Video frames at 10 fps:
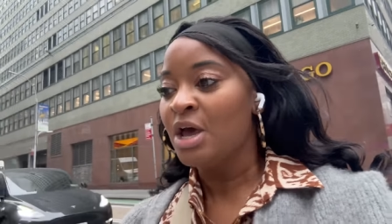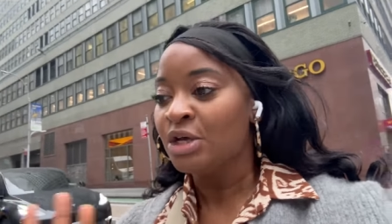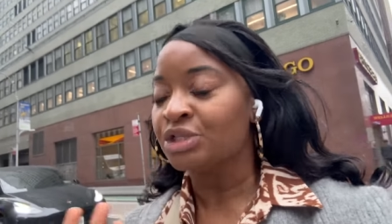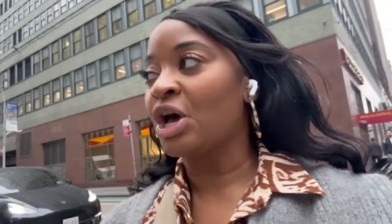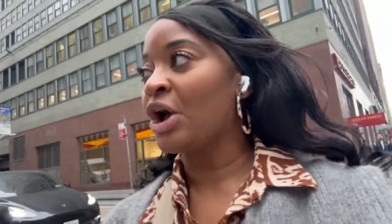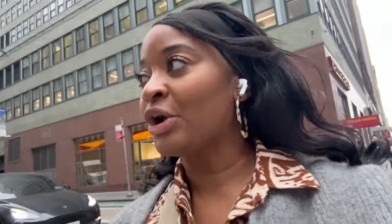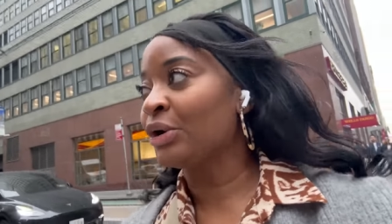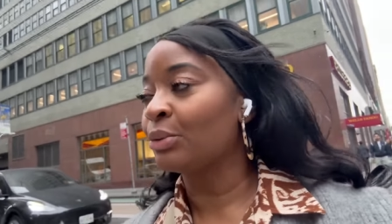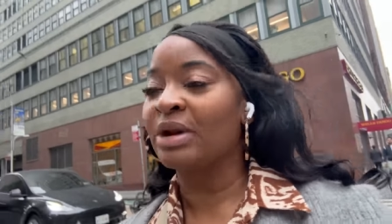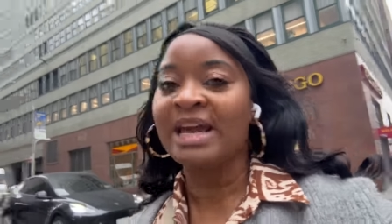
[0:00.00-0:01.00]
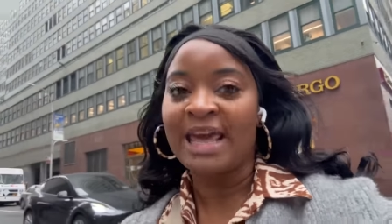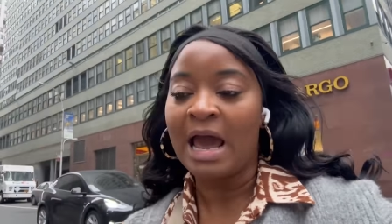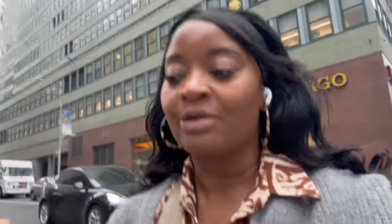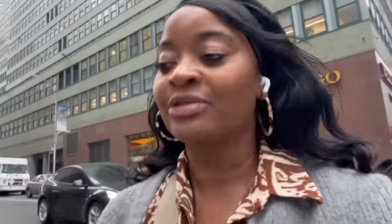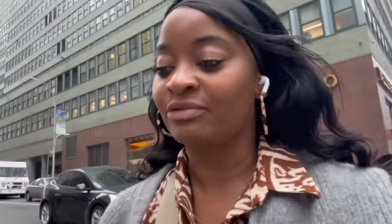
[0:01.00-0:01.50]
So when I get
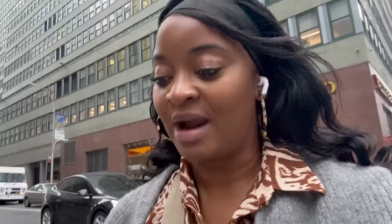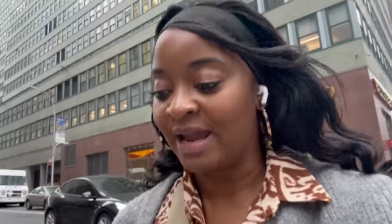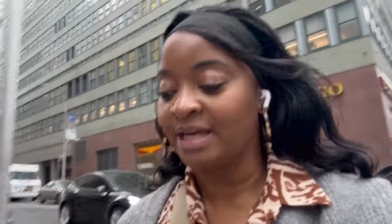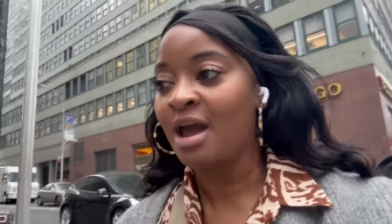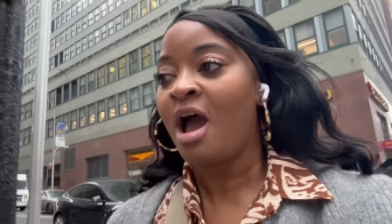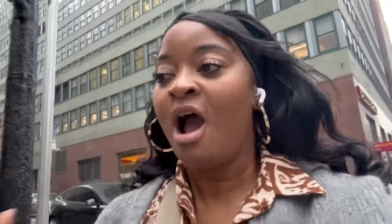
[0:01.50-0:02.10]
out of the rain,